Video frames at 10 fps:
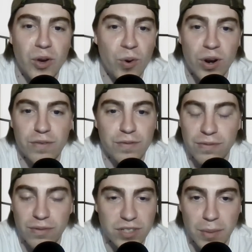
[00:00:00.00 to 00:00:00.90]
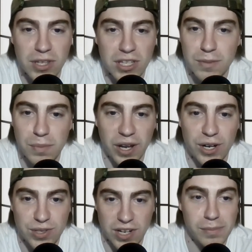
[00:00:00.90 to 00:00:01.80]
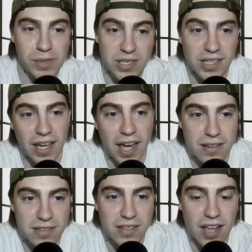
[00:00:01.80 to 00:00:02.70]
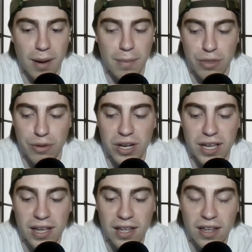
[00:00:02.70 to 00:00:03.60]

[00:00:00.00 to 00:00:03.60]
or if some of these players that I'm listing as the top 3